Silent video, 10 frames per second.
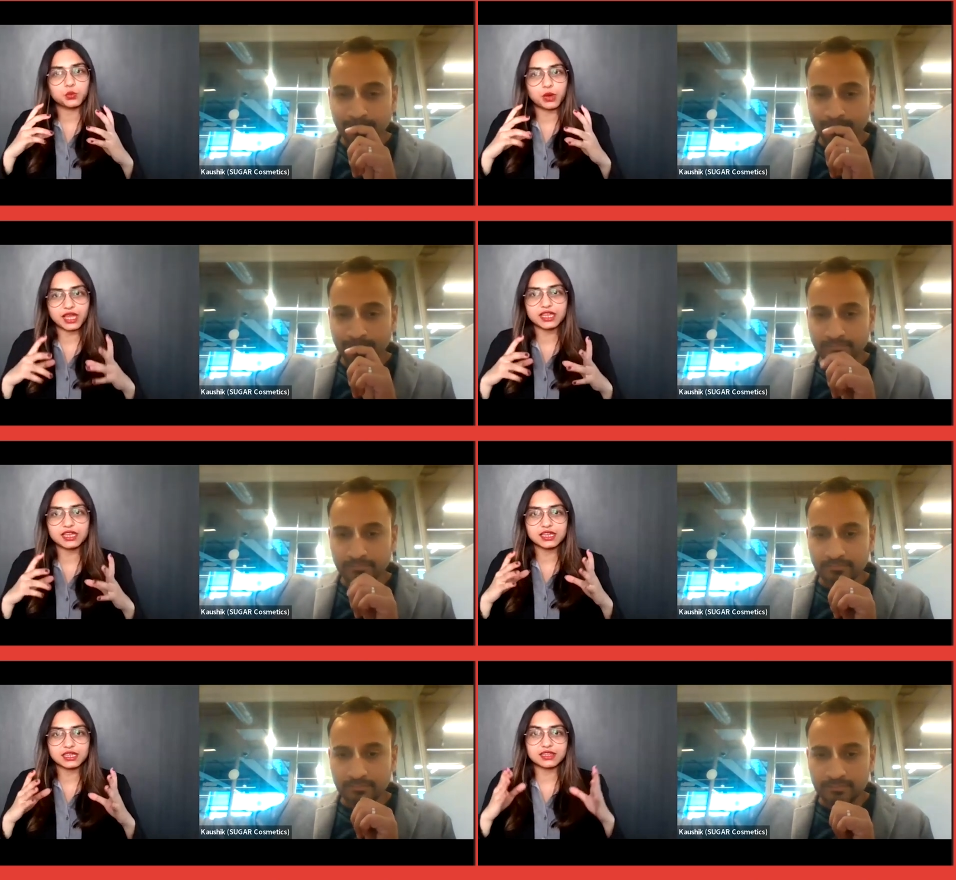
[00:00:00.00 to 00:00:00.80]

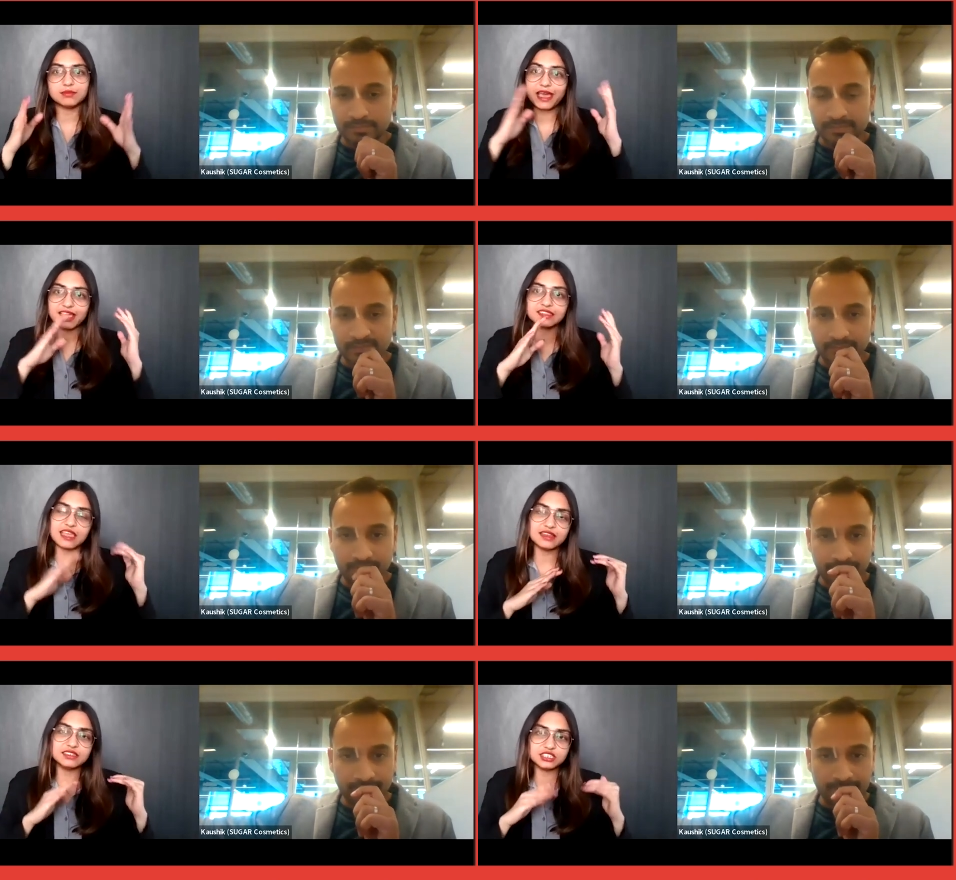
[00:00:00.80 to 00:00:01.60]
Speaker 1: why
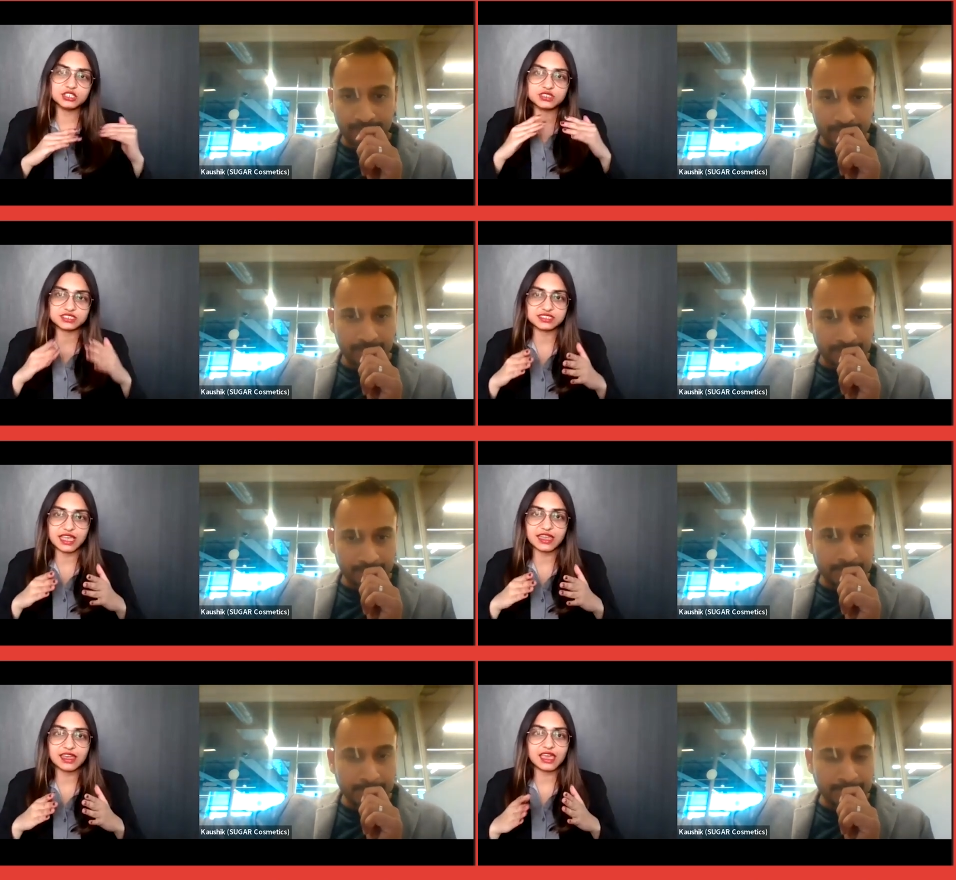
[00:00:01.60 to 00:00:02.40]
back then did you
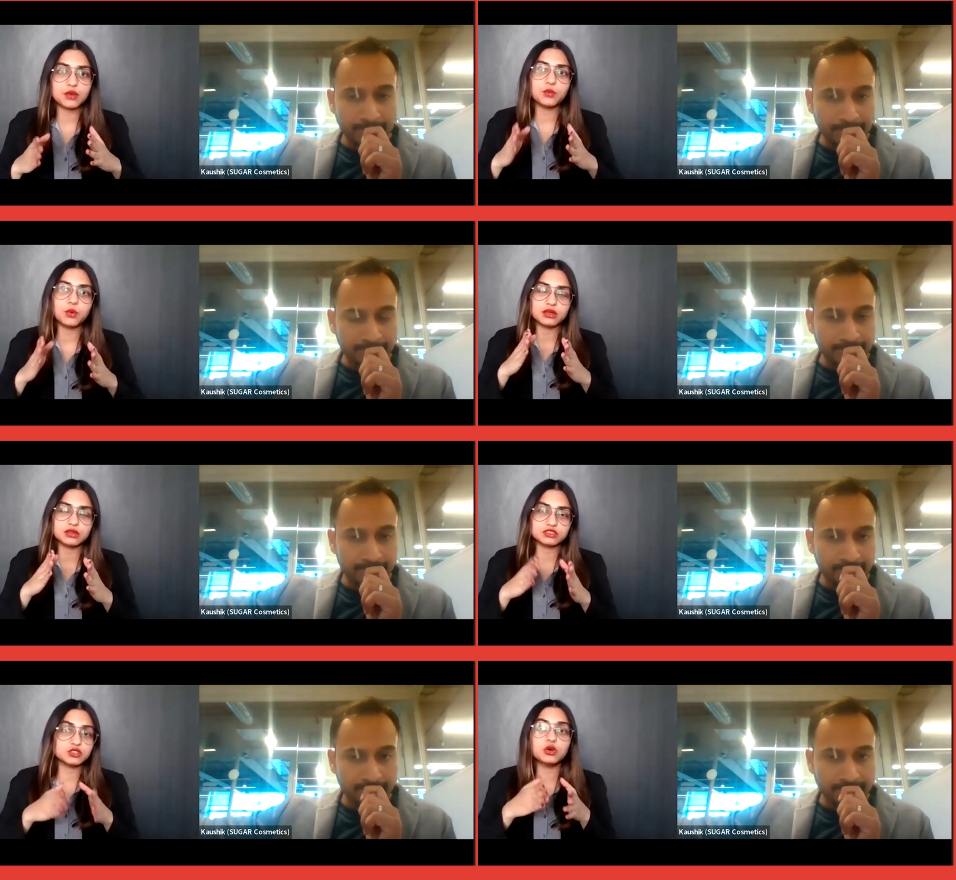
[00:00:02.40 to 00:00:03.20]
decide and
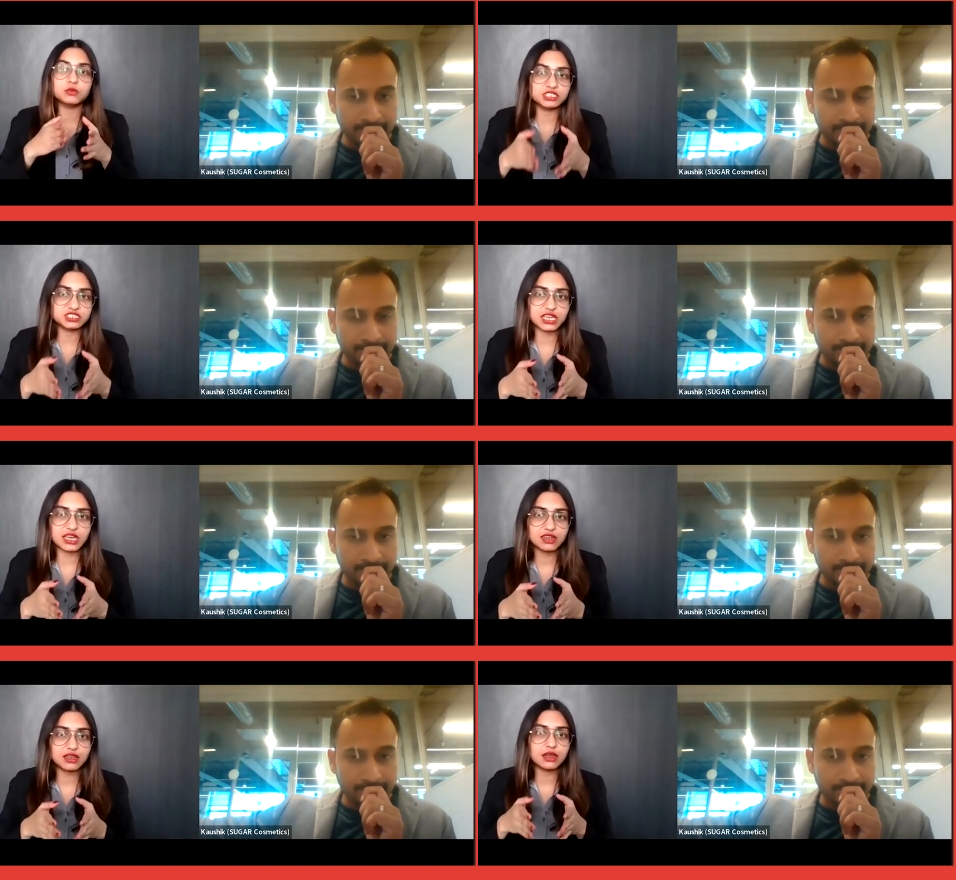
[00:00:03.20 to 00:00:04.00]
what to go omni
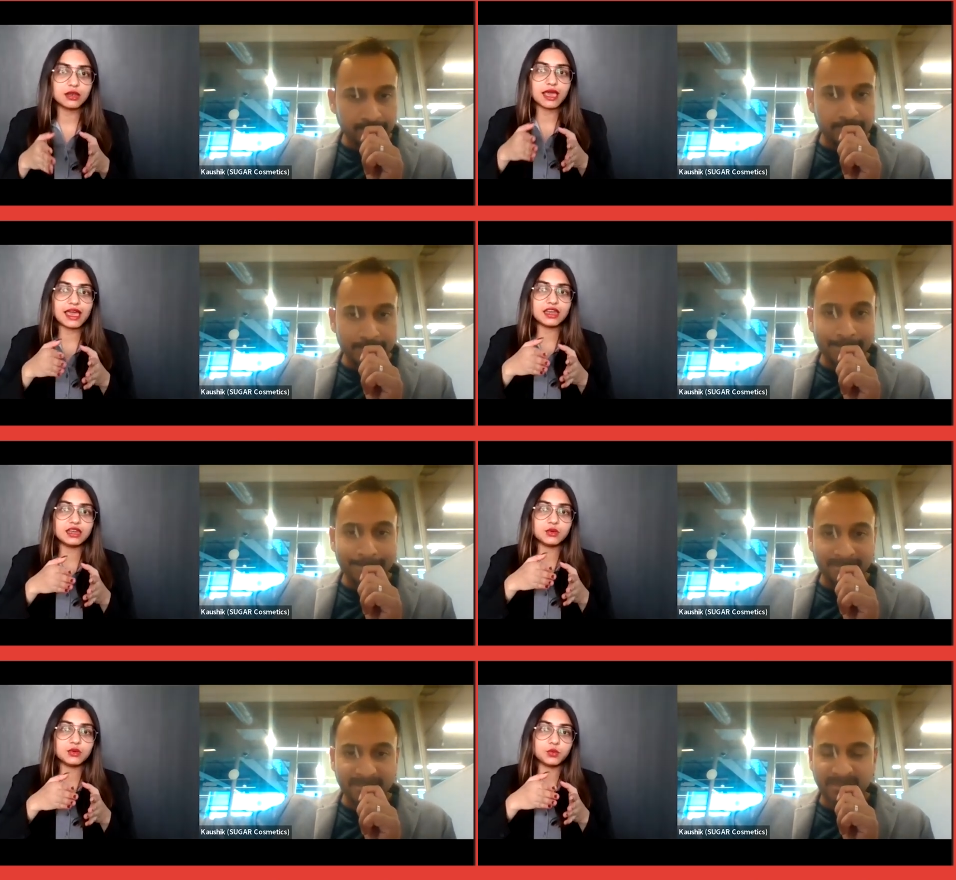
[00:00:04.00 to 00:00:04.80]
channel
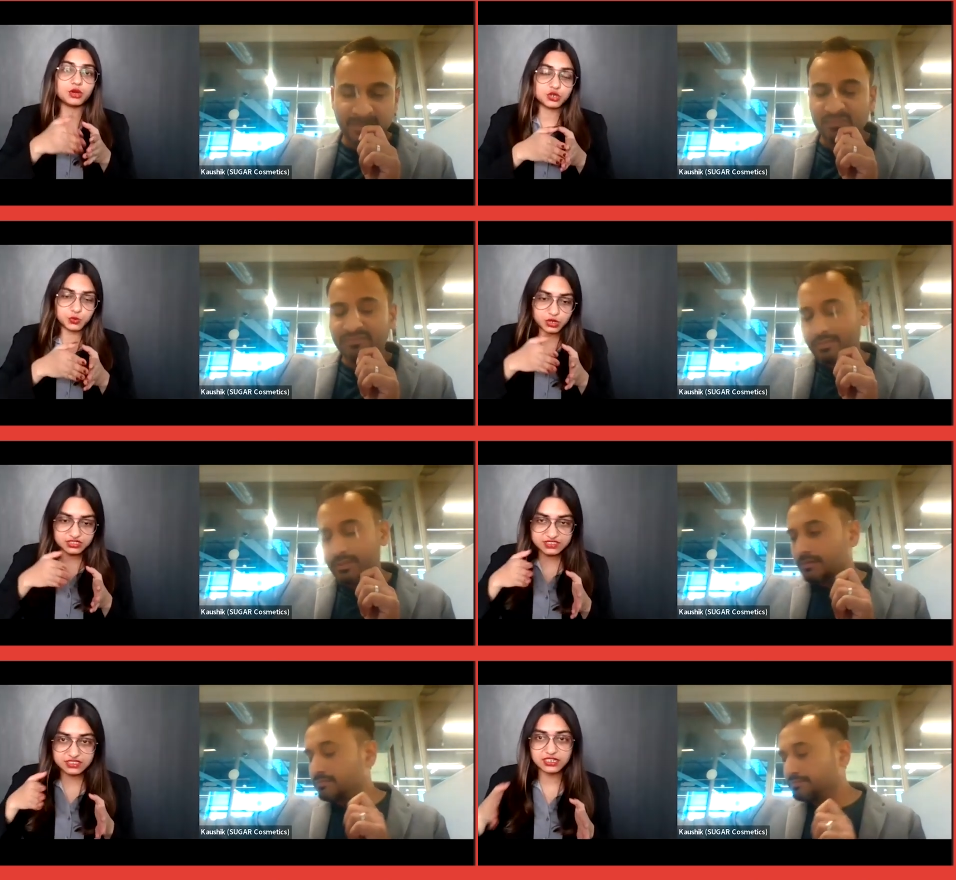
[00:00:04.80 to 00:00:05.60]
and what
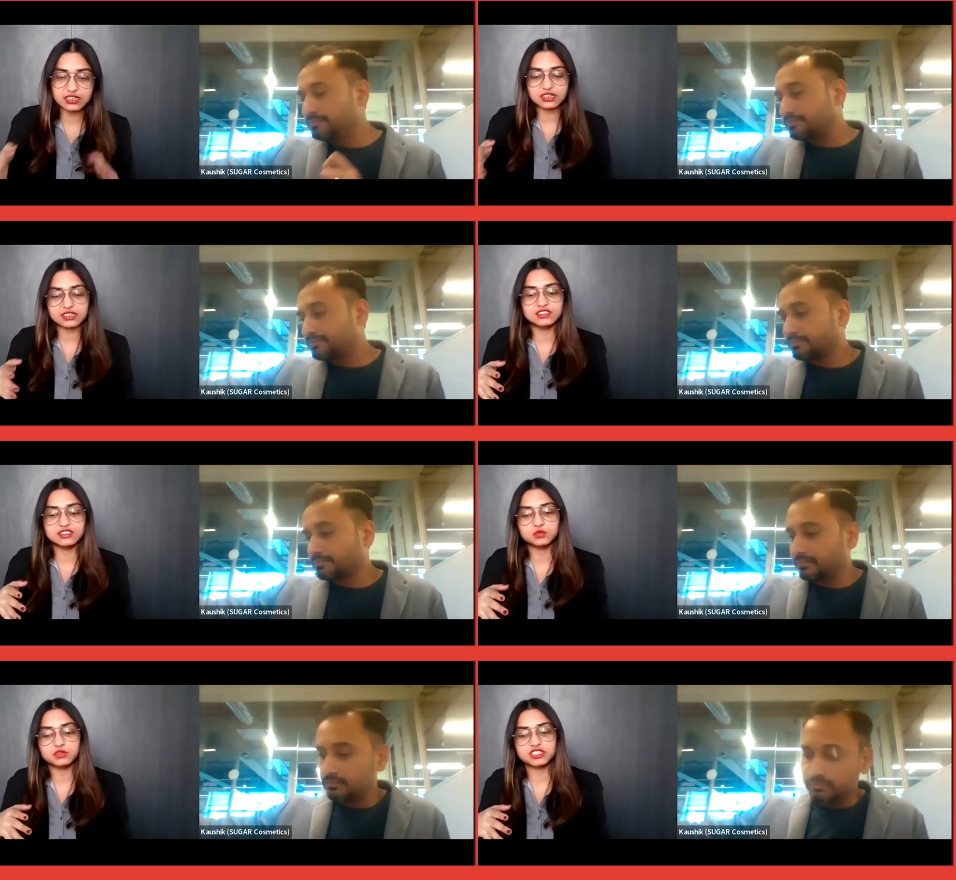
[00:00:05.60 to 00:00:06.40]
was the
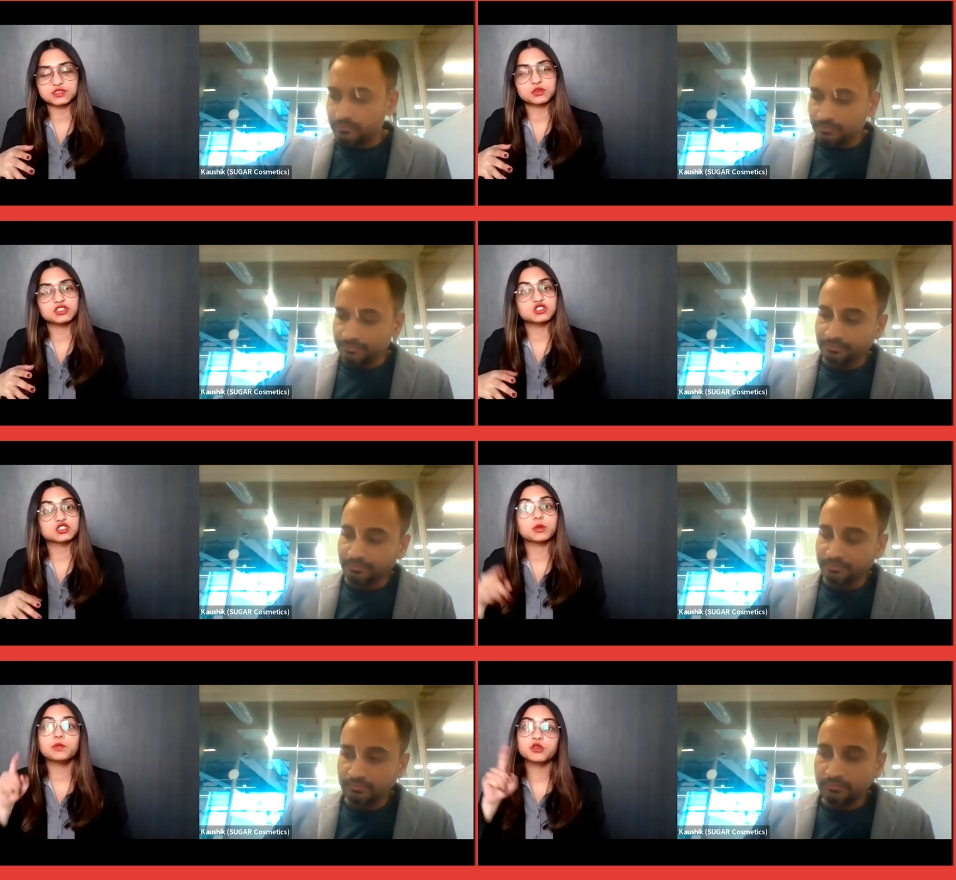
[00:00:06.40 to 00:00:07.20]
consumer response
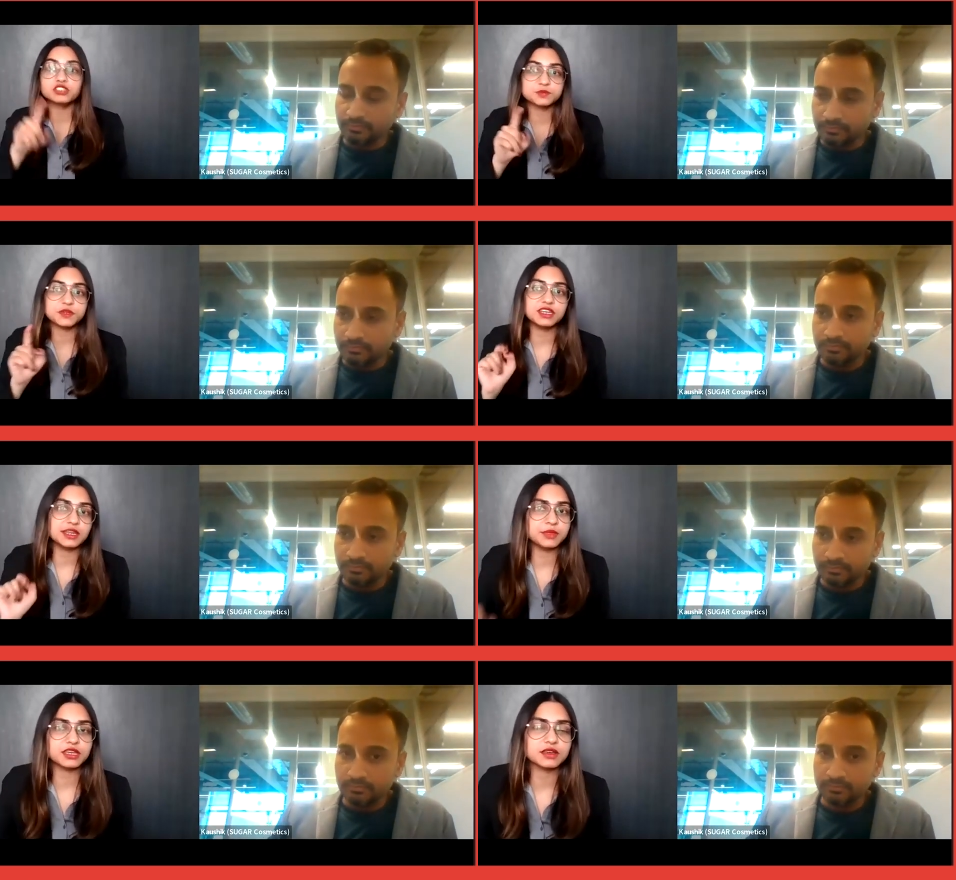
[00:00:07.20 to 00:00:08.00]
you saw post
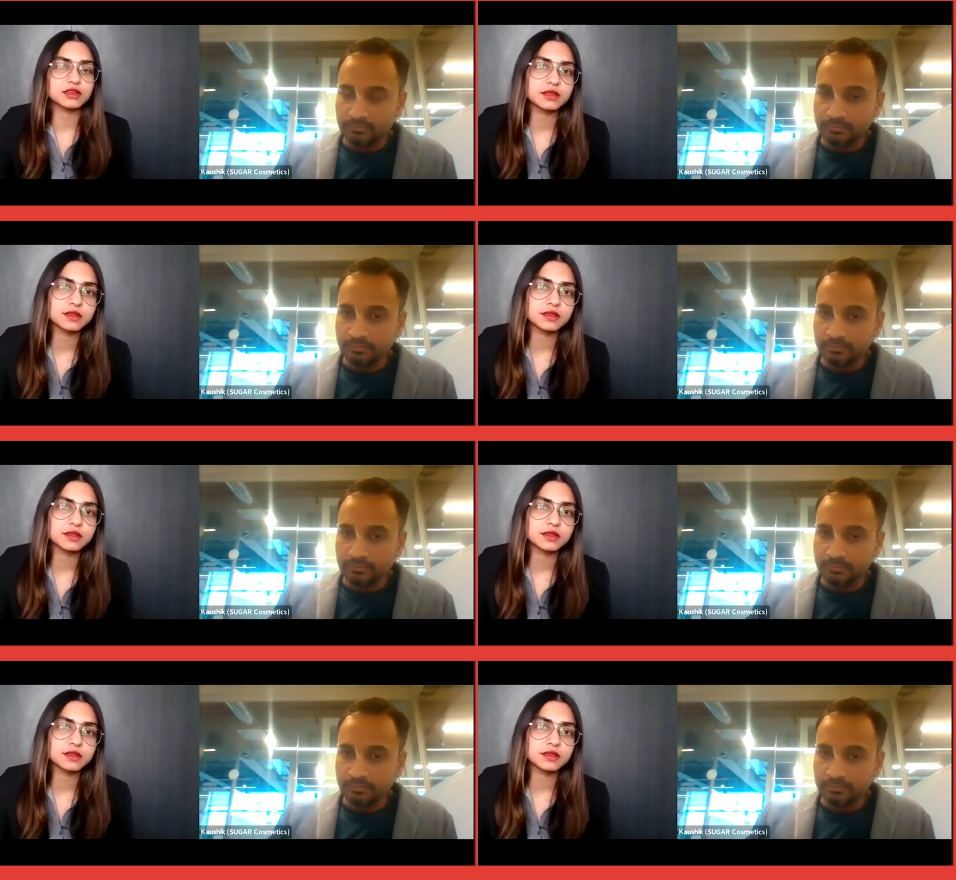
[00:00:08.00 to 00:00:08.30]
pandemic